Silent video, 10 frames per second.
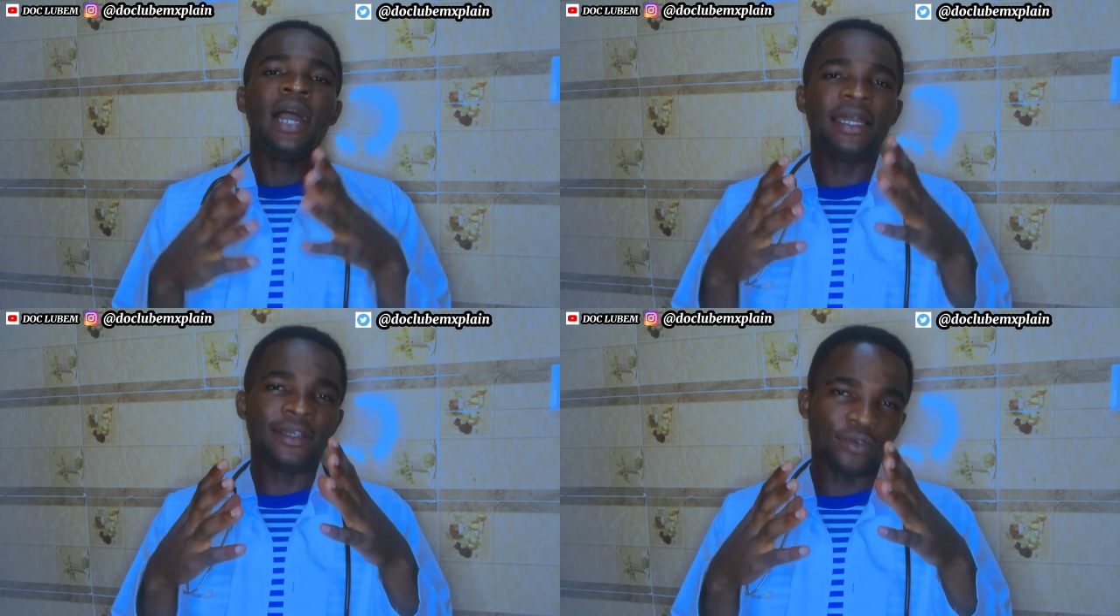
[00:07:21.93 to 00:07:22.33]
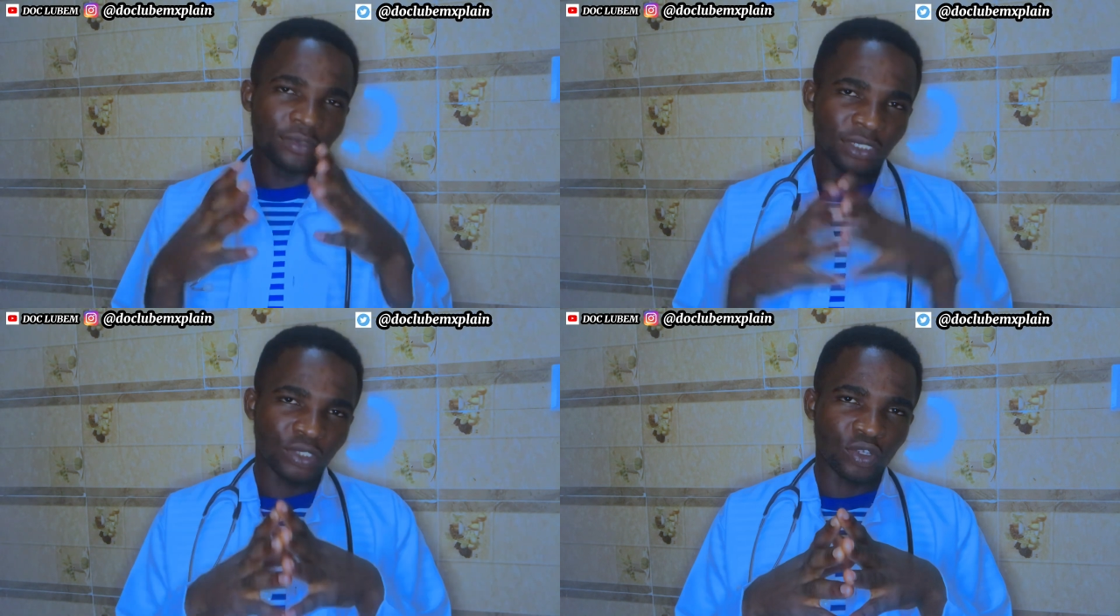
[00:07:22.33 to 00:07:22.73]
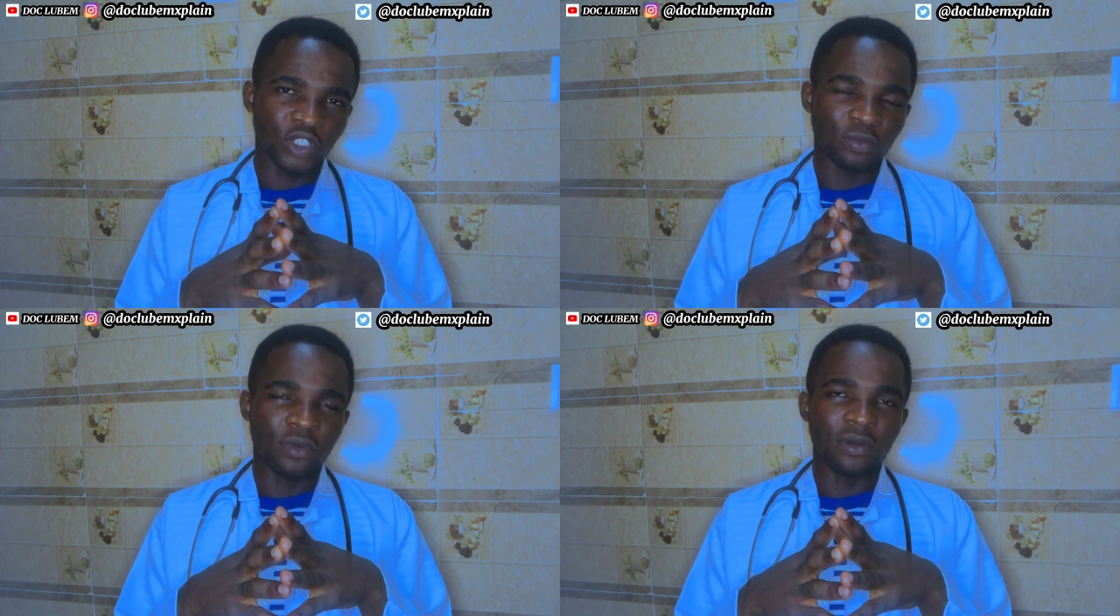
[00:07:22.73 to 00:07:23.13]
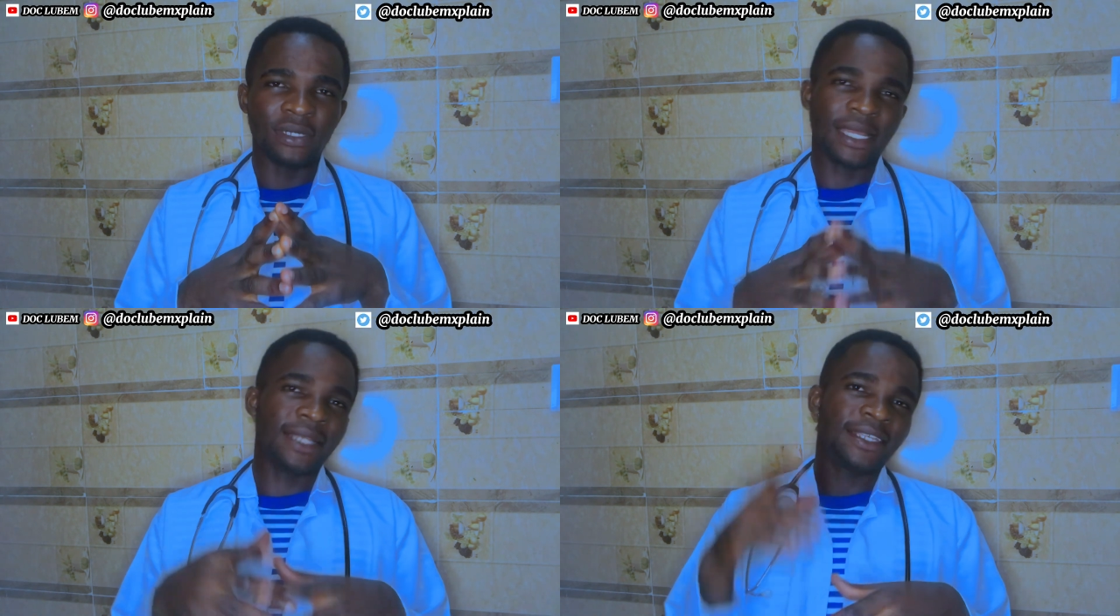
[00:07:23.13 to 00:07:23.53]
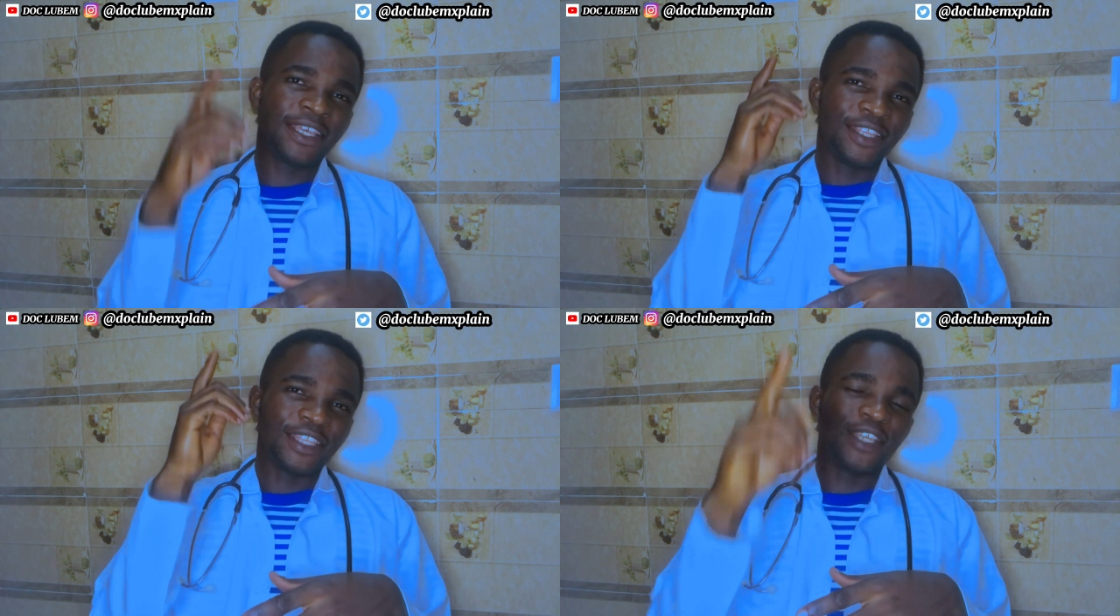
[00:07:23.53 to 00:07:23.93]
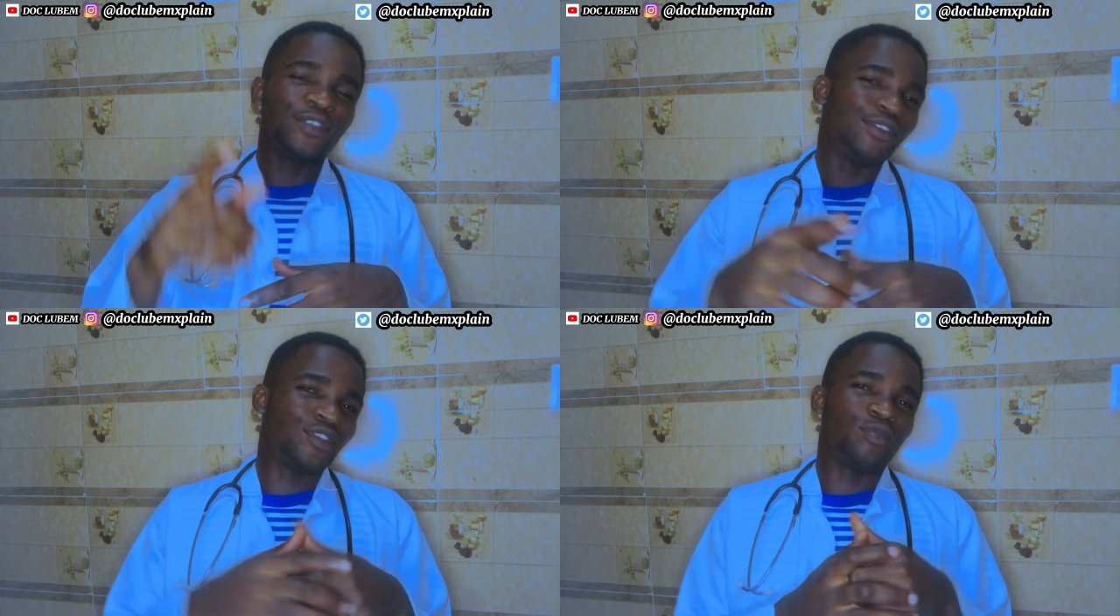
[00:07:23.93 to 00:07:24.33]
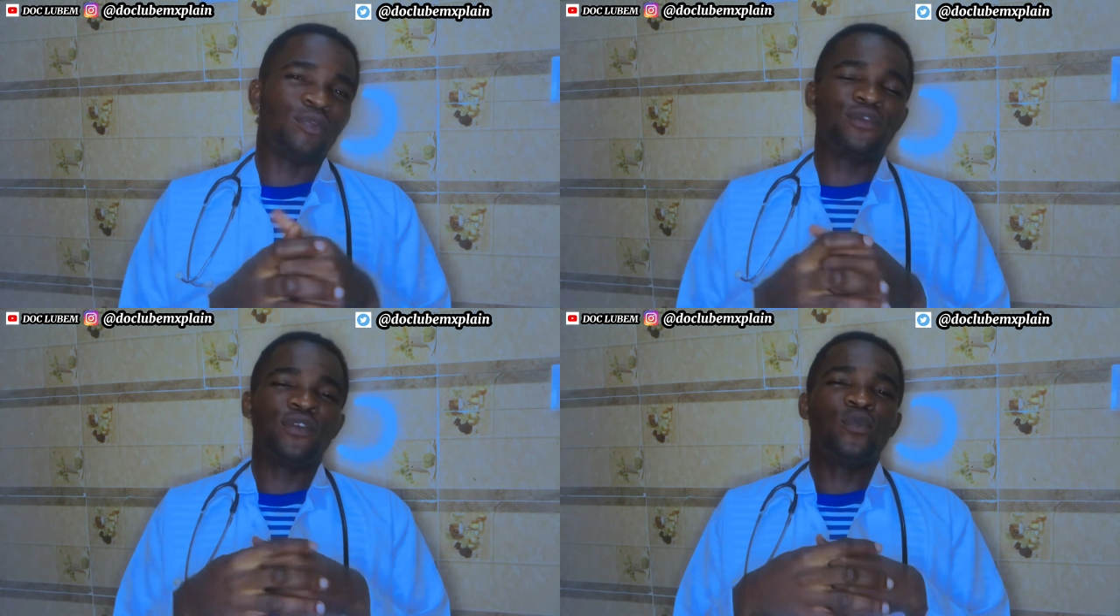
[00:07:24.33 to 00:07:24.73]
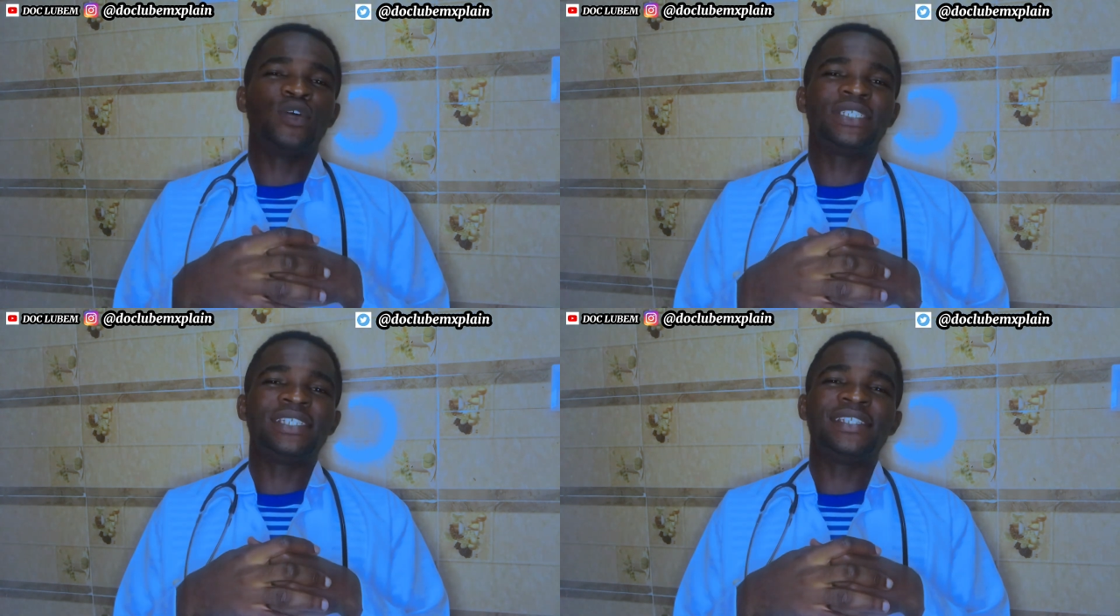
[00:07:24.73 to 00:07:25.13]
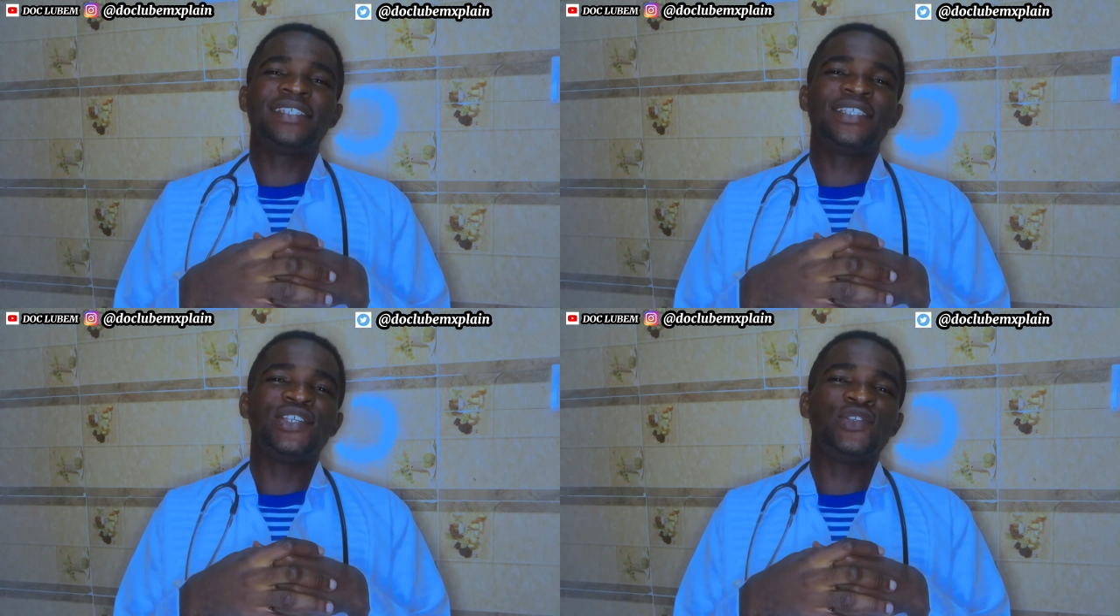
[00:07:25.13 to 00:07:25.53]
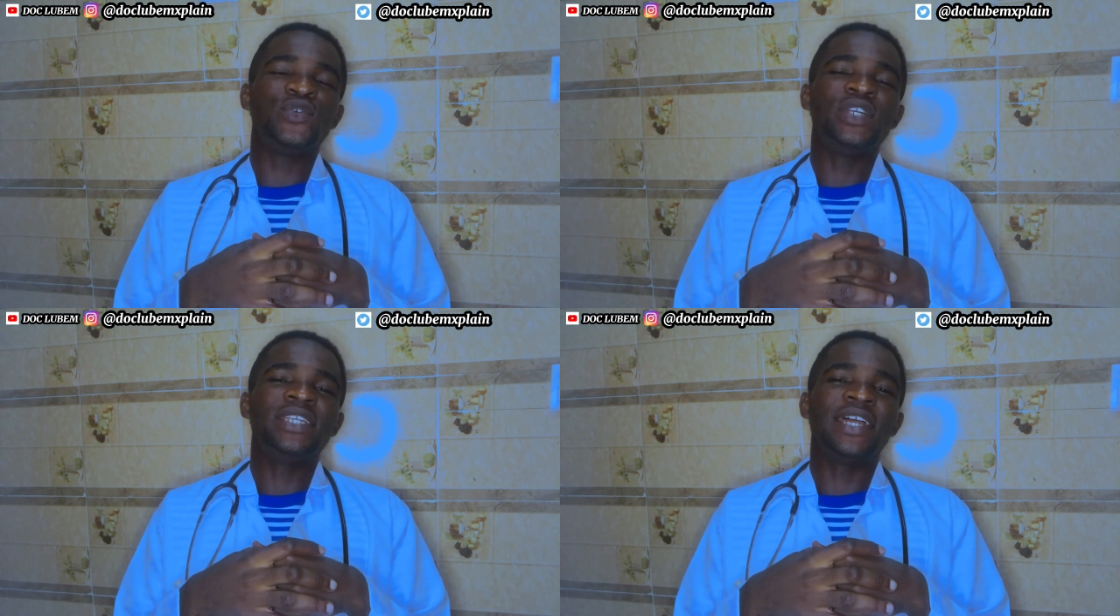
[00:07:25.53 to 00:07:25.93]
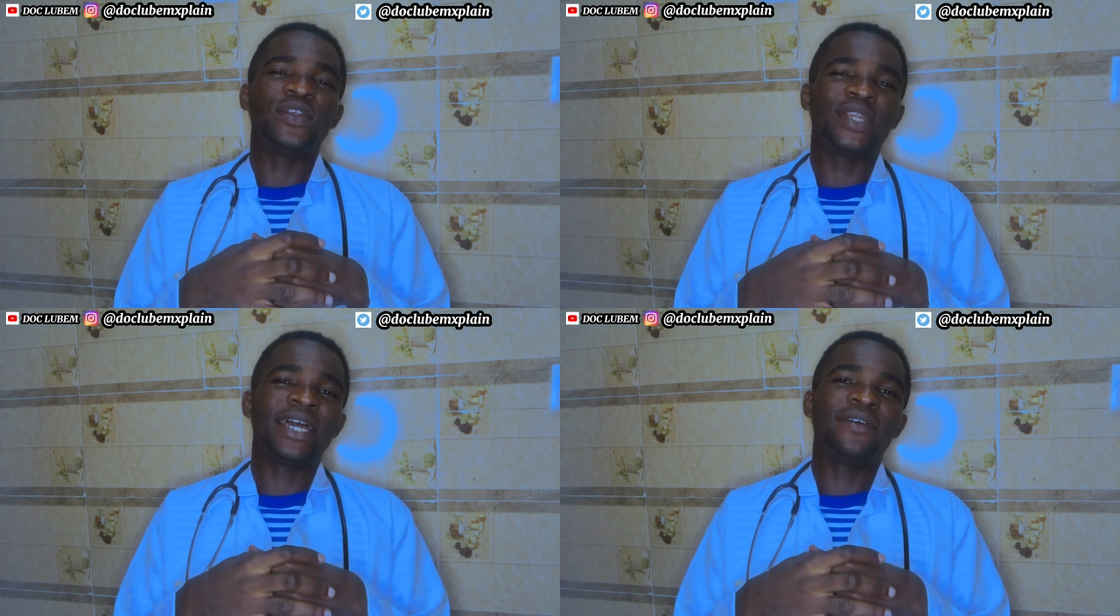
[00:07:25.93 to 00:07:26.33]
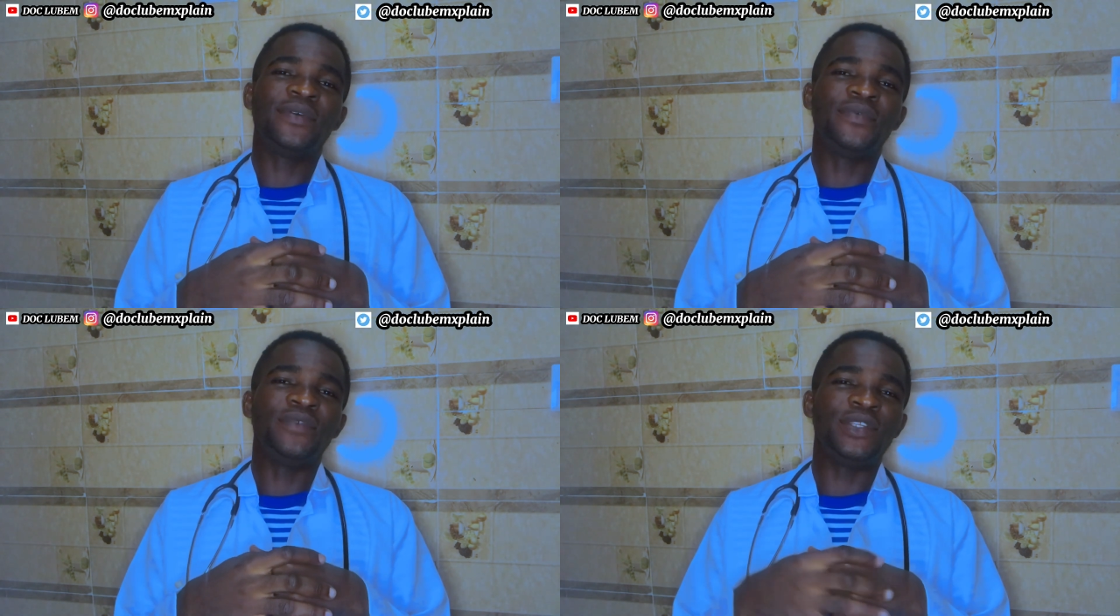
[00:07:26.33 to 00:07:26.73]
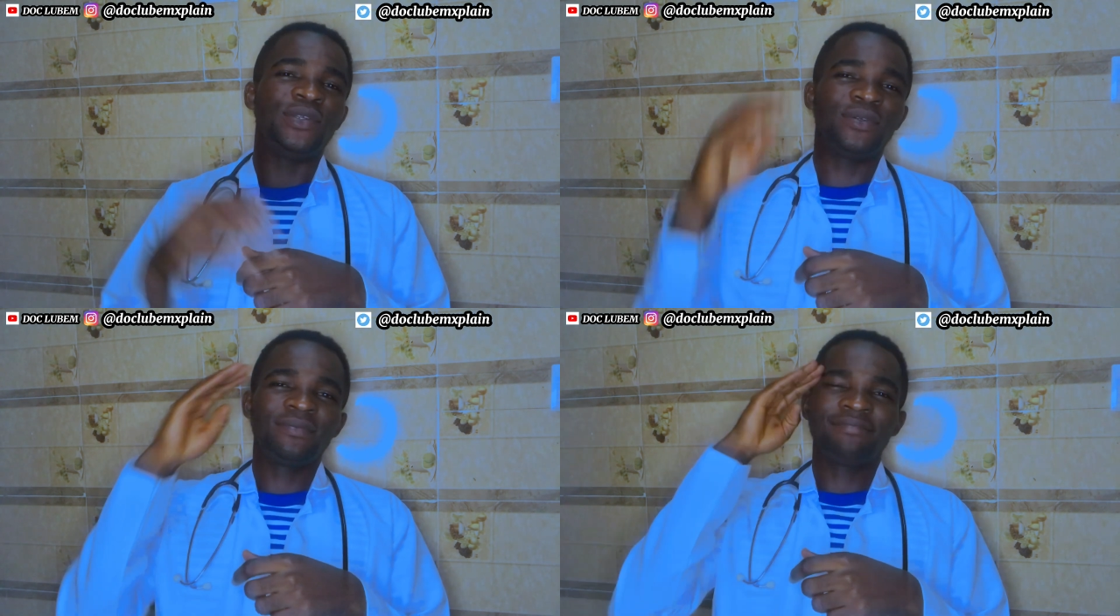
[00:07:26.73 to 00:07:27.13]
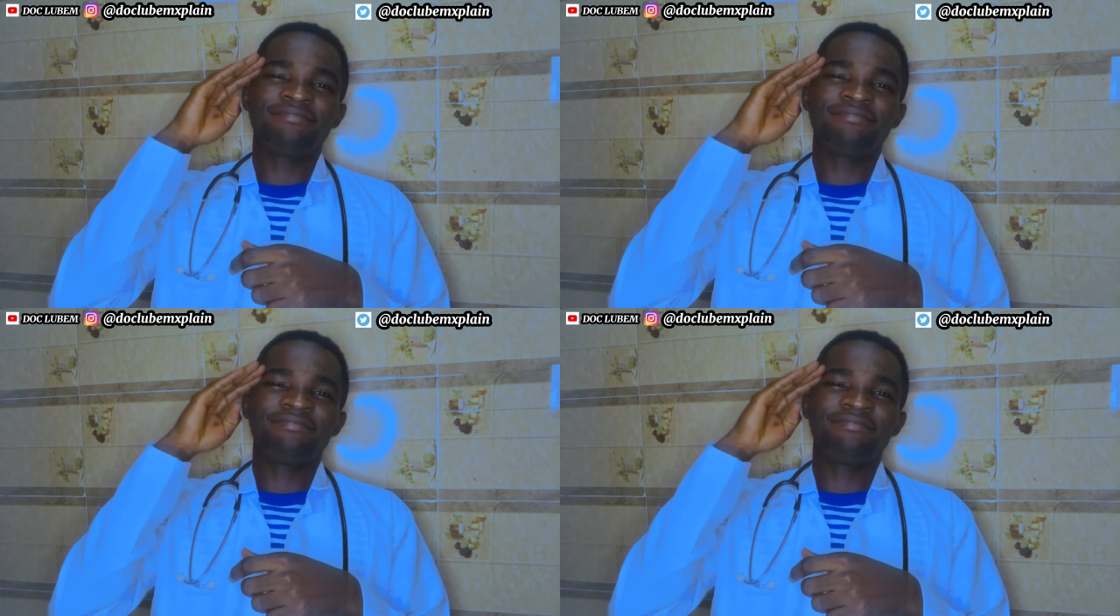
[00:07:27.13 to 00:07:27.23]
and I will discuss more on that. Thank you so much for watching. See you in another video.